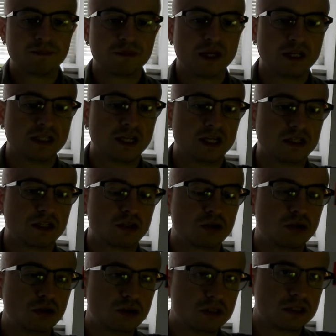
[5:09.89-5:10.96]
And then the
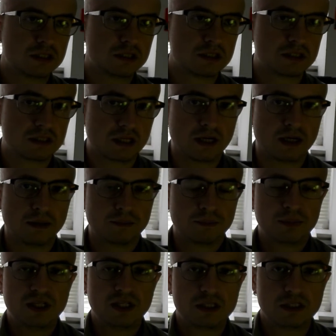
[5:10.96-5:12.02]
Turner's
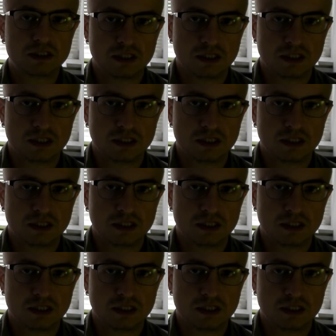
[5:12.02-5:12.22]
piece